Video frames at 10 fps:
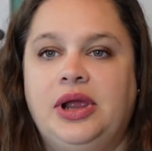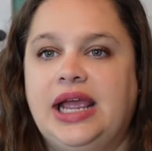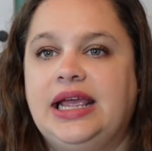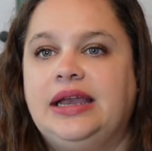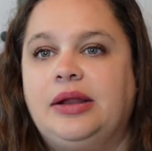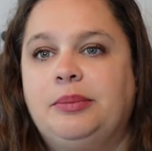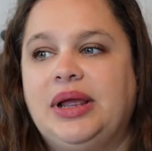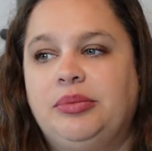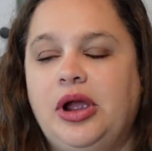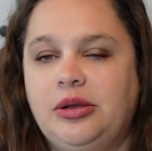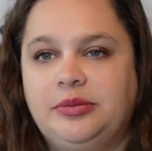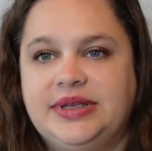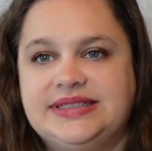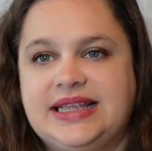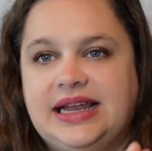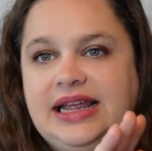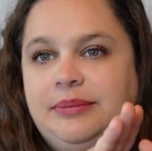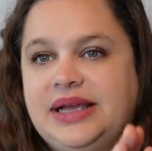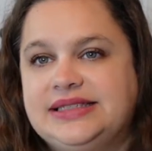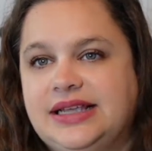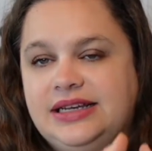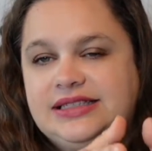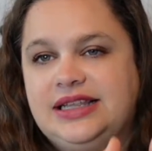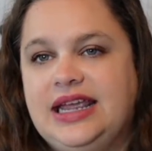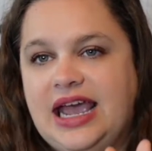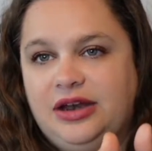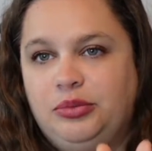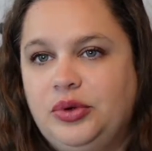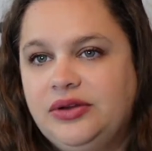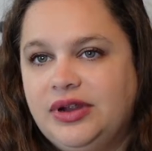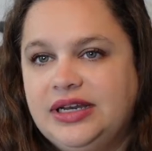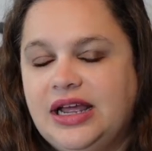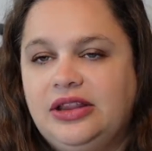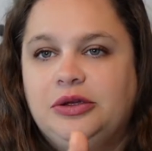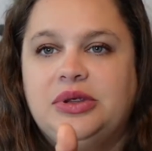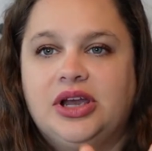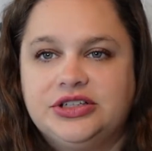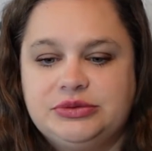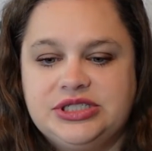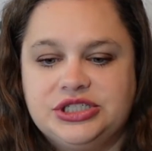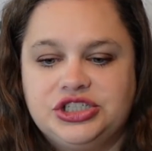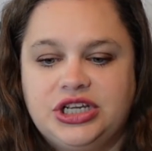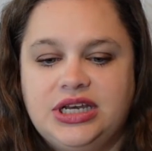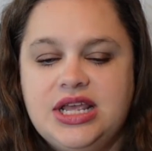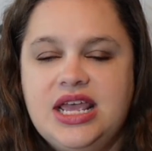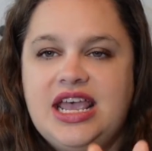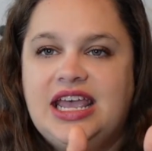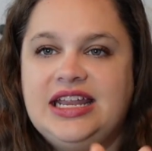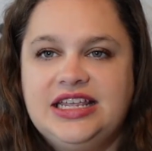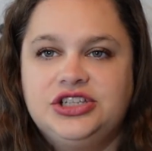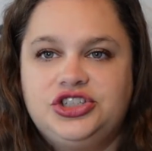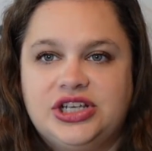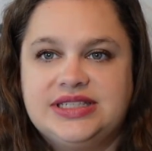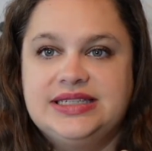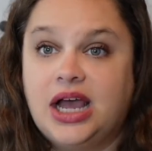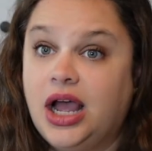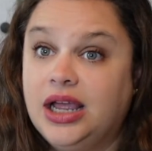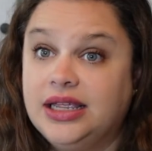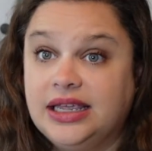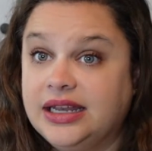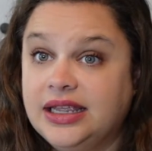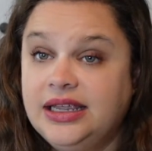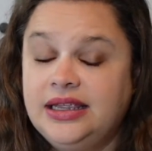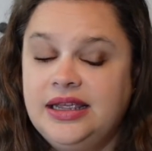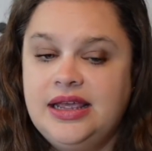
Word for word: And my problem is that my son is like at a point right now, like we got to addition and he's just not getting it,